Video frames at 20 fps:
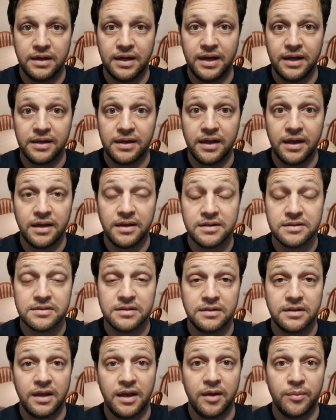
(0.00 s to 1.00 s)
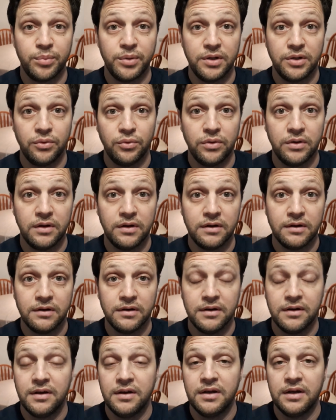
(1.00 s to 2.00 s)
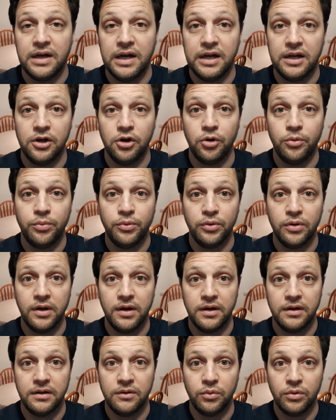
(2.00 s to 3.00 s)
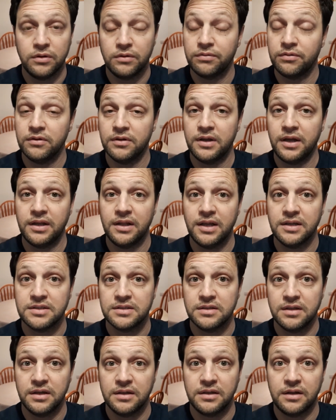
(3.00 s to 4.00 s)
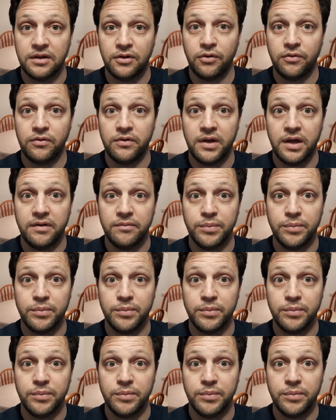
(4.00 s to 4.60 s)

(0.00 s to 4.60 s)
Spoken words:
Hi guys, and happy new year. I hope you had a wonderful night last night, and I hope you